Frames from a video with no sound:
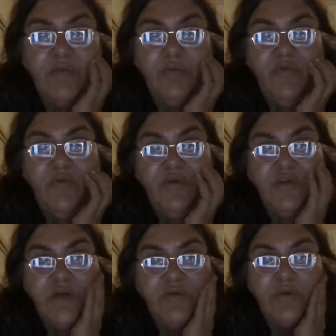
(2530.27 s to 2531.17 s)
Professor
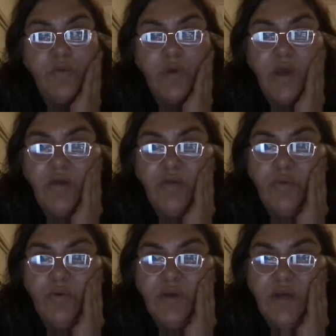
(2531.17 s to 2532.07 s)
Chelsea Watergay's
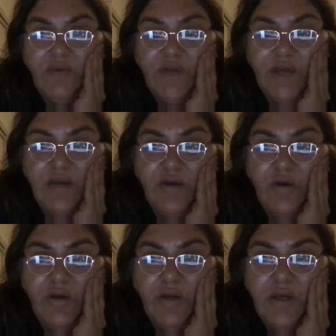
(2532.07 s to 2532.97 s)
book, Another Day in a
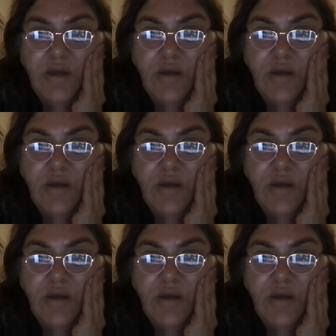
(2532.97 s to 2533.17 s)
Colony.